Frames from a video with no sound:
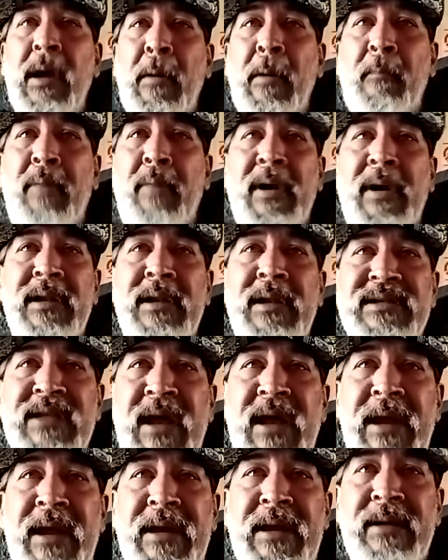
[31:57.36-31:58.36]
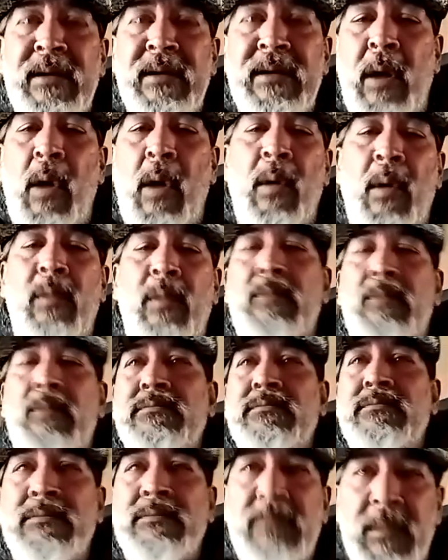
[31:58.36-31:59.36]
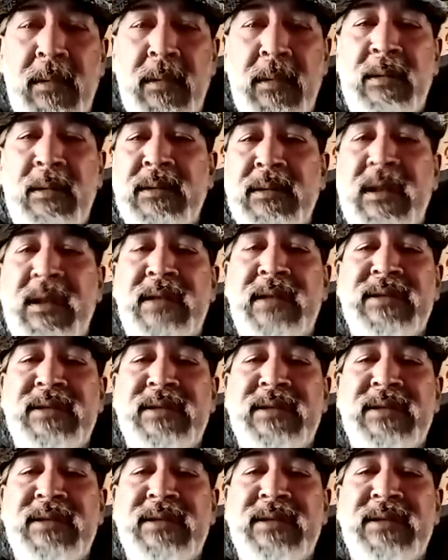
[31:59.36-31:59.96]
But it's like, oh, that's